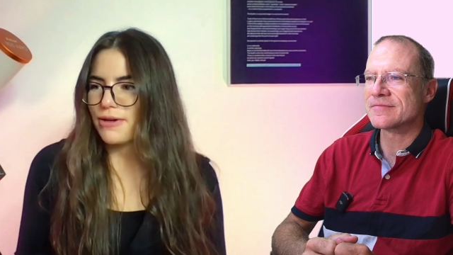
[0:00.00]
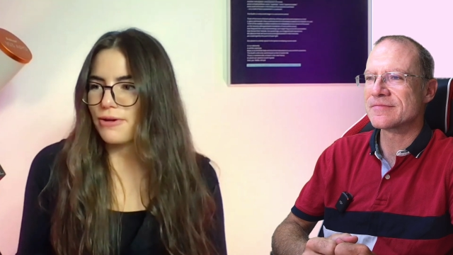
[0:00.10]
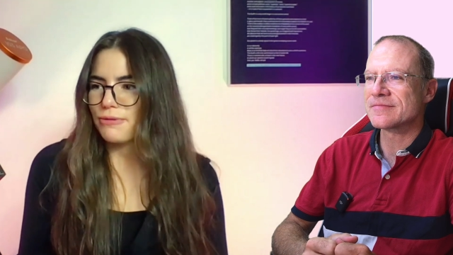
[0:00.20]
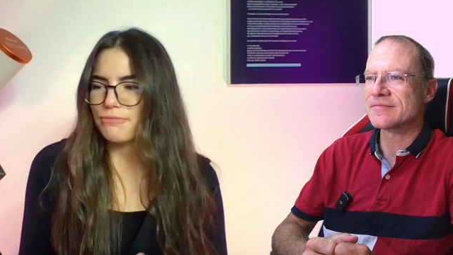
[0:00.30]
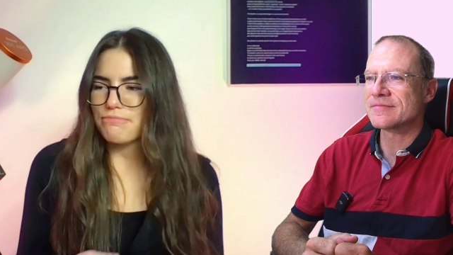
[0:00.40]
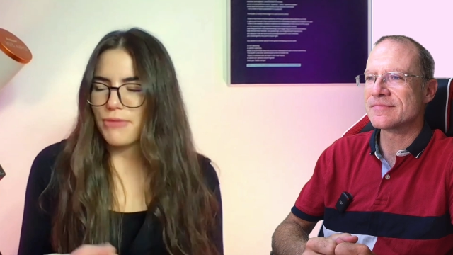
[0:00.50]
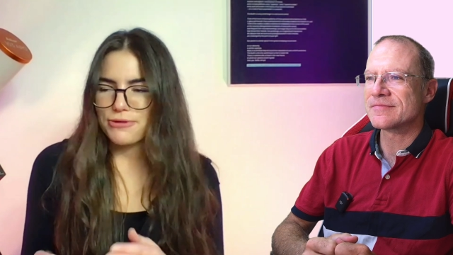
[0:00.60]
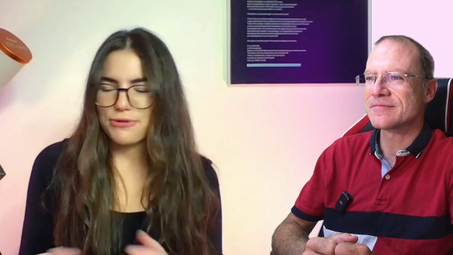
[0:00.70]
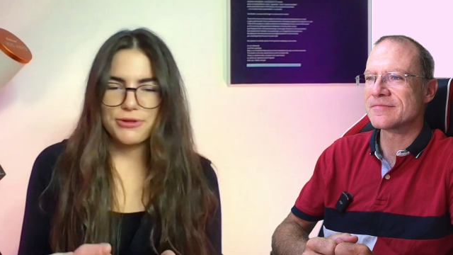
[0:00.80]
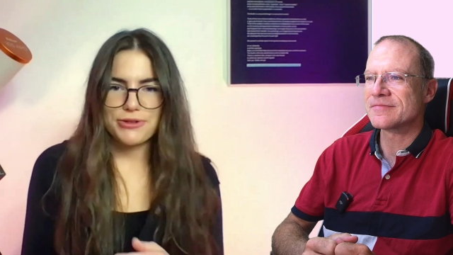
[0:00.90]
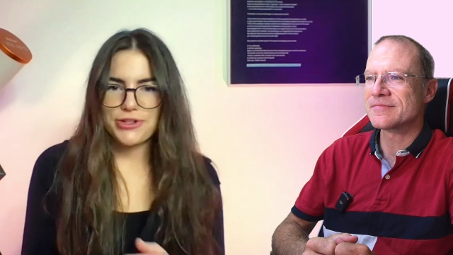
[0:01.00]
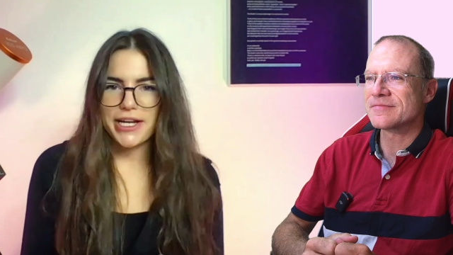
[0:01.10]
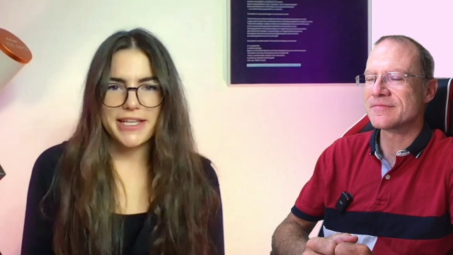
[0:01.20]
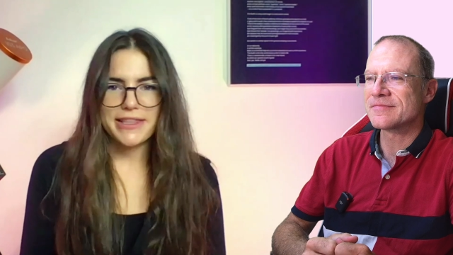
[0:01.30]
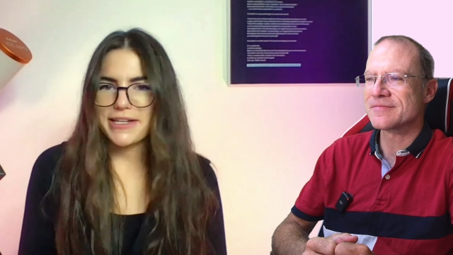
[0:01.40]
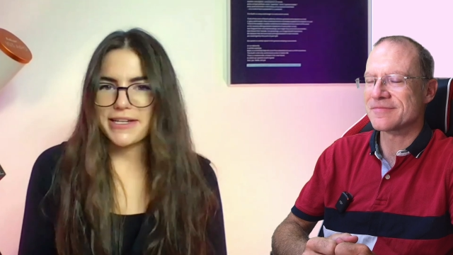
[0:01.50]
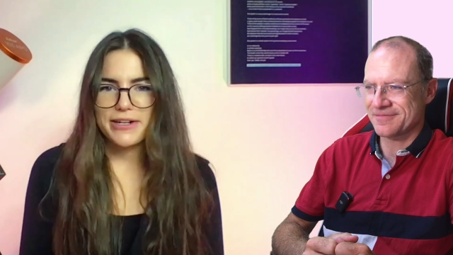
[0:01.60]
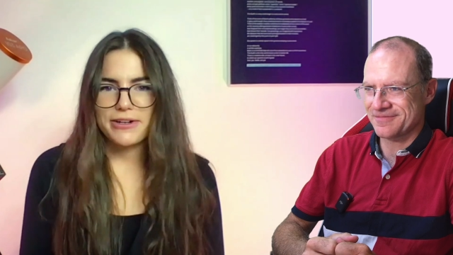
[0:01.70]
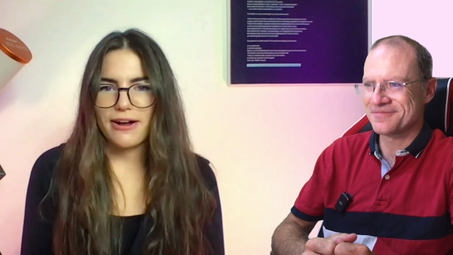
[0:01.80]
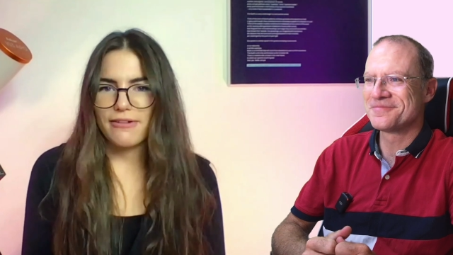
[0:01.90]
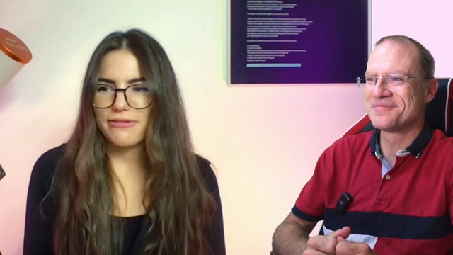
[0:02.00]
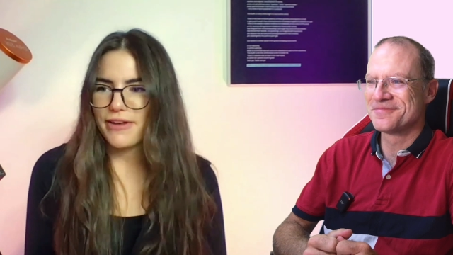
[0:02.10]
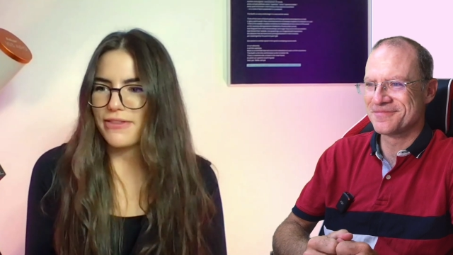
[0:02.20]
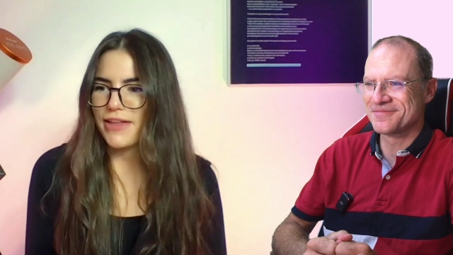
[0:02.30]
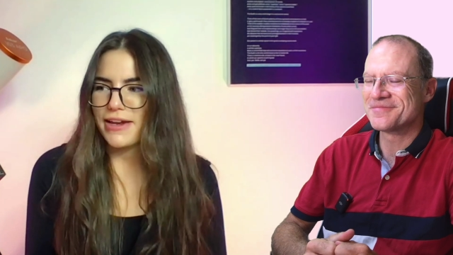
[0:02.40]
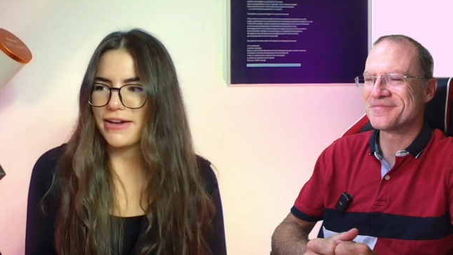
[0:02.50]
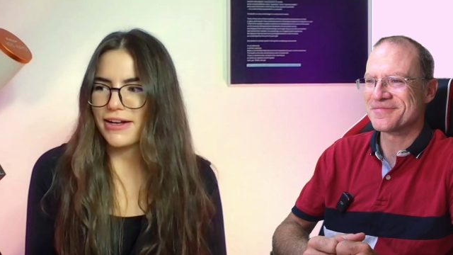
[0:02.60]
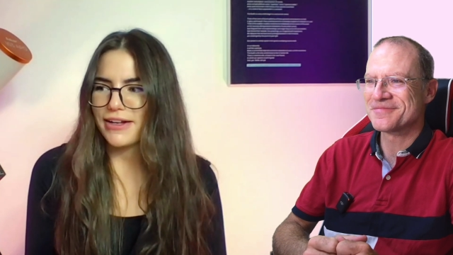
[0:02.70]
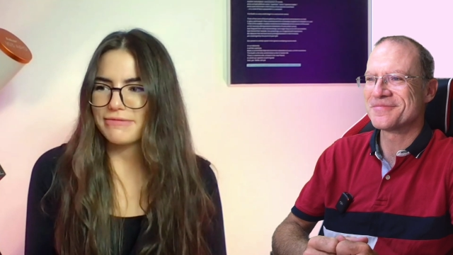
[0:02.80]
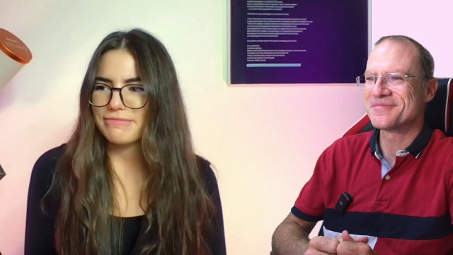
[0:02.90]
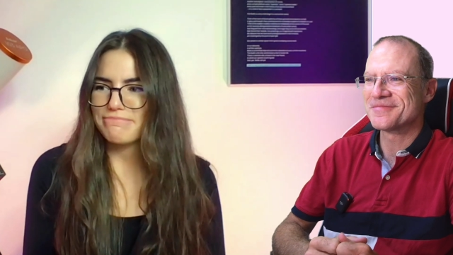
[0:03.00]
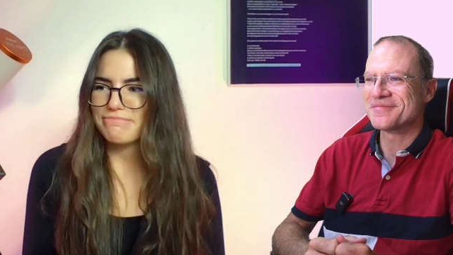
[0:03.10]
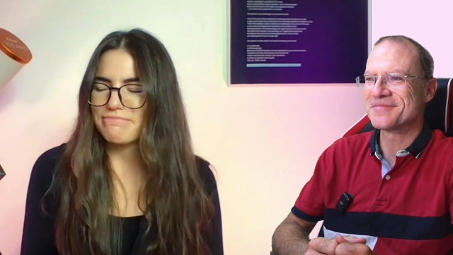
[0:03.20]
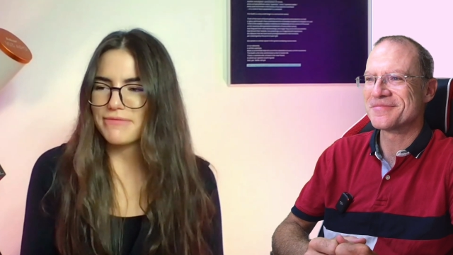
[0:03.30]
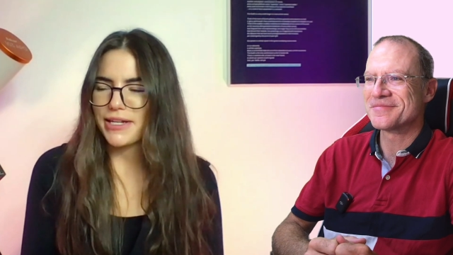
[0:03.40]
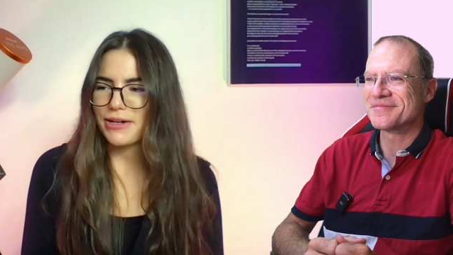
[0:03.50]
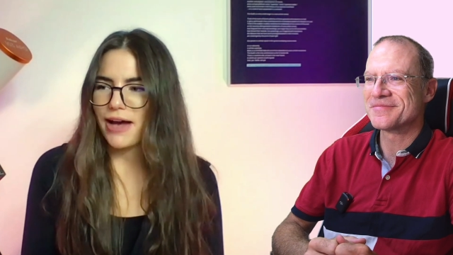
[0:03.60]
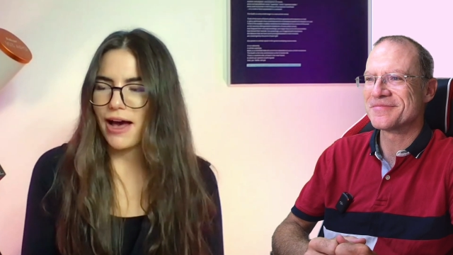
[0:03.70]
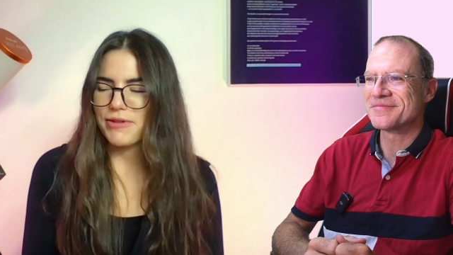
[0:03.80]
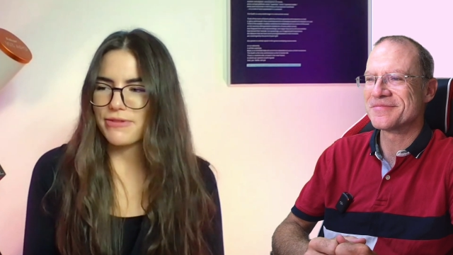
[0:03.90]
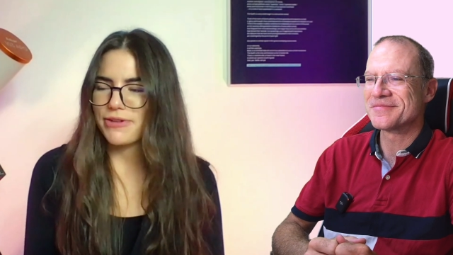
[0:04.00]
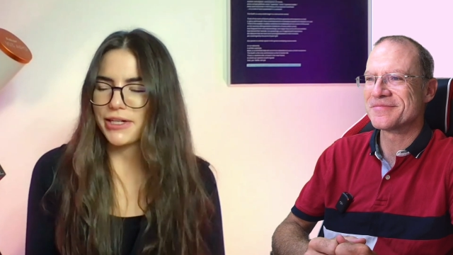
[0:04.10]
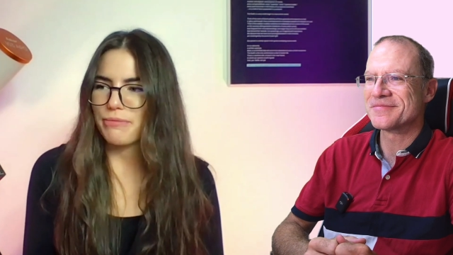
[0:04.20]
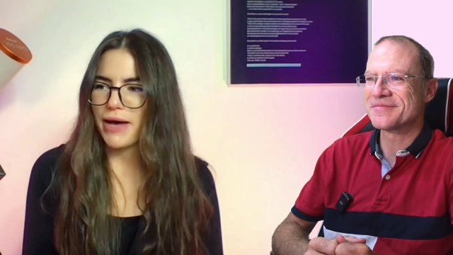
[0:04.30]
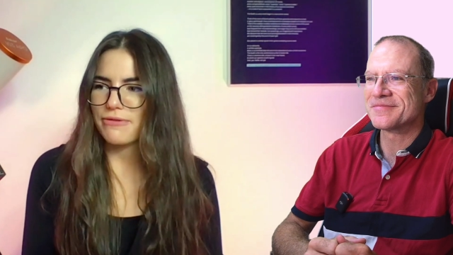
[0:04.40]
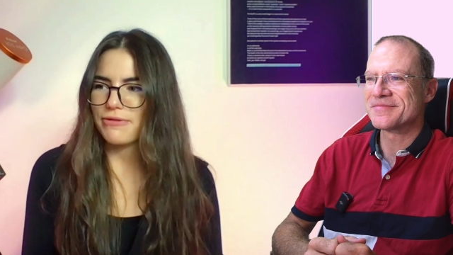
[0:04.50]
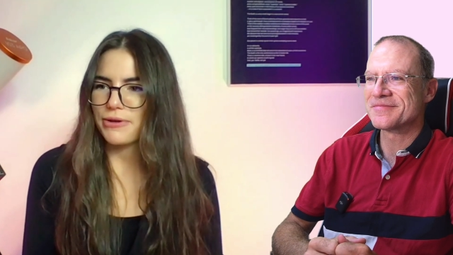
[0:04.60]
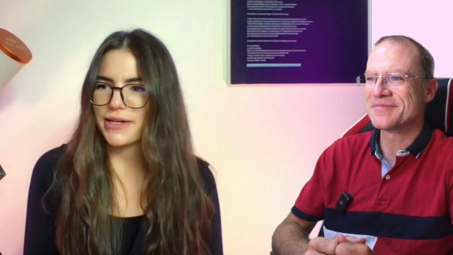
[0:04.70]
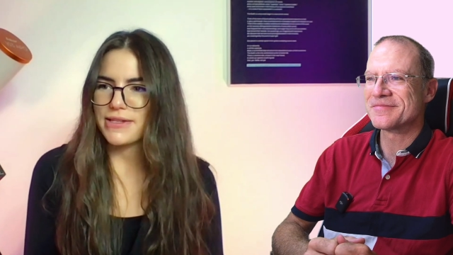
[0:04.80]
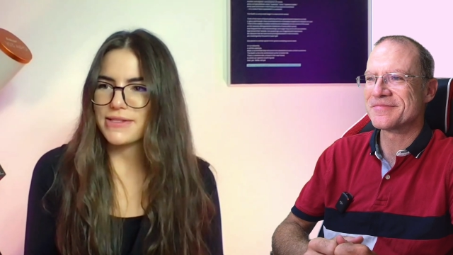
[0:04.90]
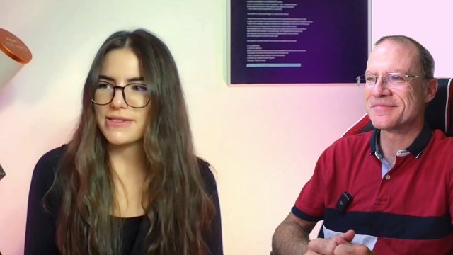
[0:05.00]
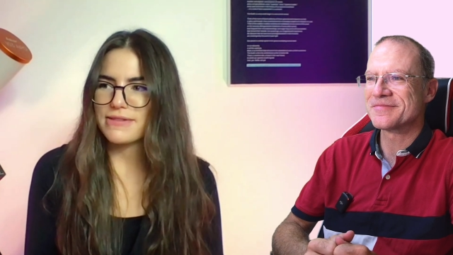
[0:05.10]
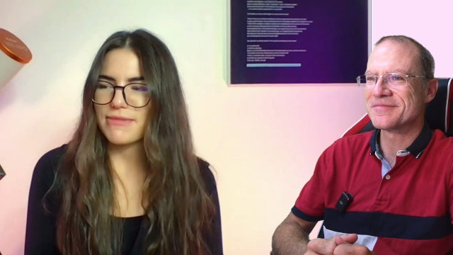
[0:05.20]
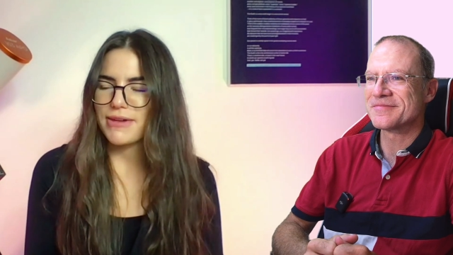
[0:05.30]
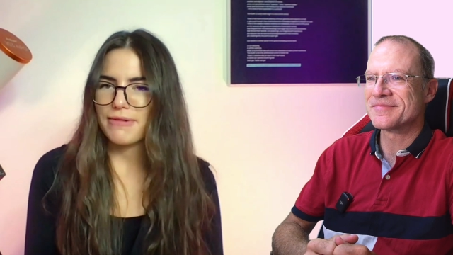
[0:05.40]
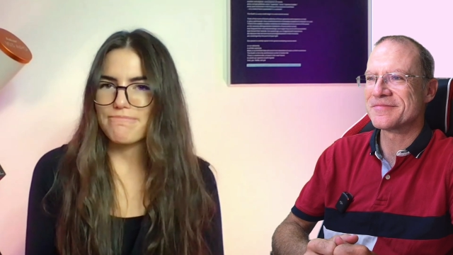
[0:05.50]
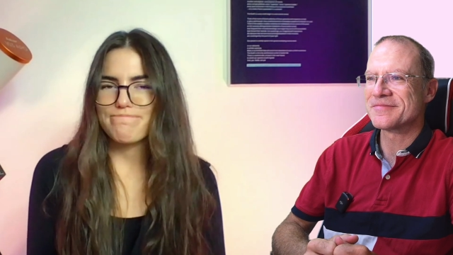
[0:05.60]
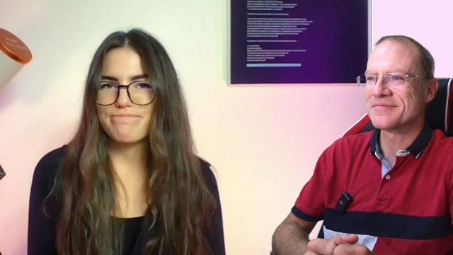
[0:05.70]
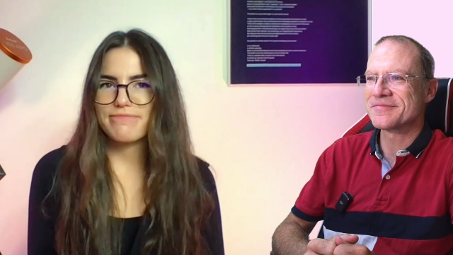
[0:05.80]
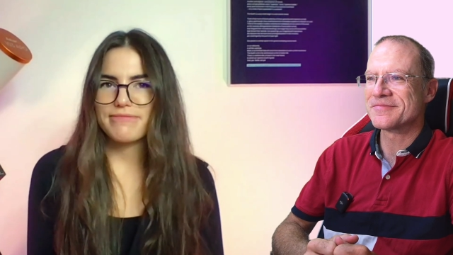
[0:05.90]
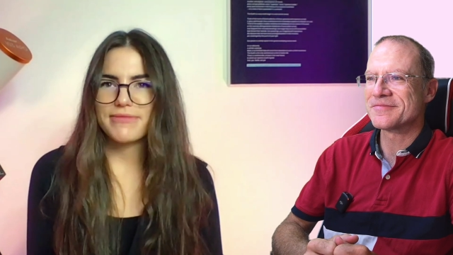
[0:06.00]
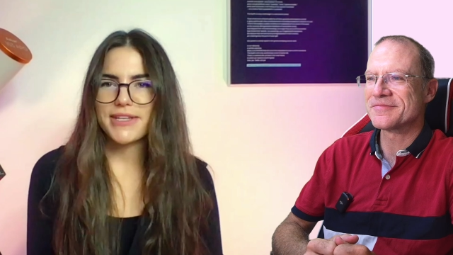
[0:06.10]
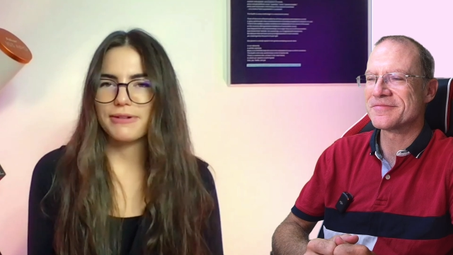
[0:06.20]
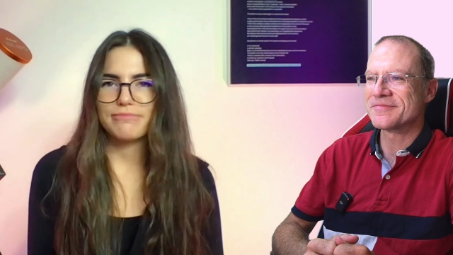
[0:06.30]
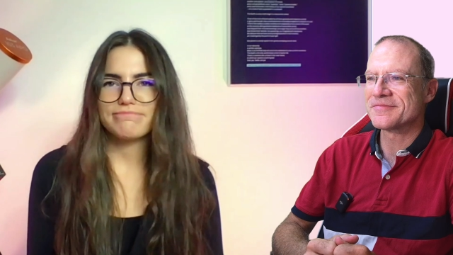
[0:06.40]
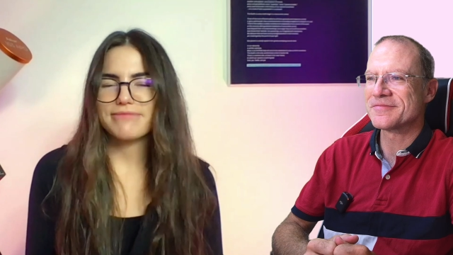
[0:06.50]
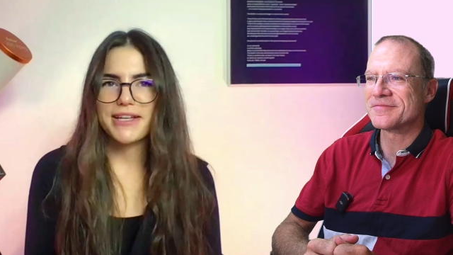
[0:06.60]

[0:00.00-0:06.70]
Speaker 1: you know, muscle through trying to get the extender off and then, uh, you know, having to figure out the back focus, um, you know,